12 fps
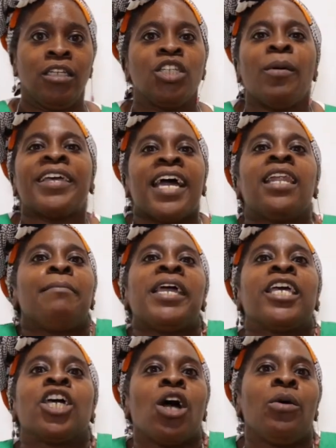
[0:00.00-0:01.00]
So I gotta
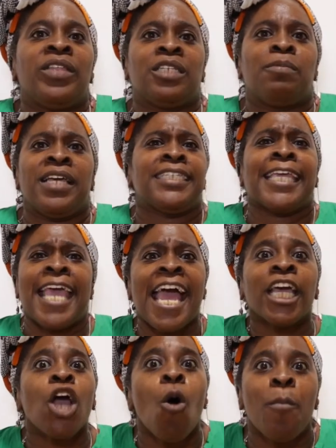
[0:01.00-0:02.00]
make a go of this place. I
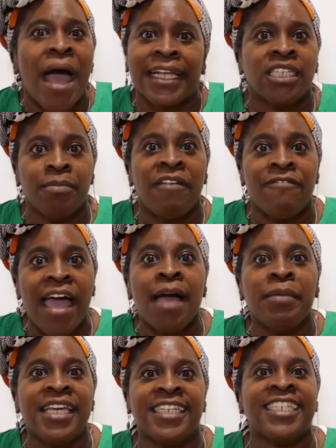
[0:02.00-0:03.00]
can't go back to my
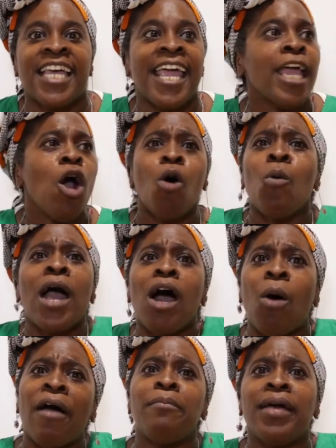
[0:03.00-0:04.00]
family and say,
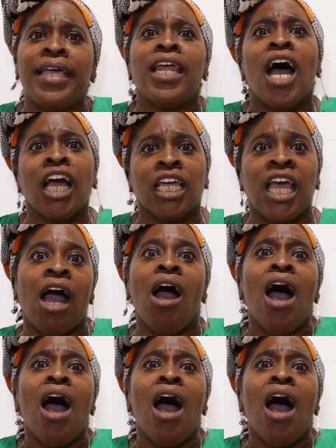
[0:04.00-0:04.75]
well, I've made a,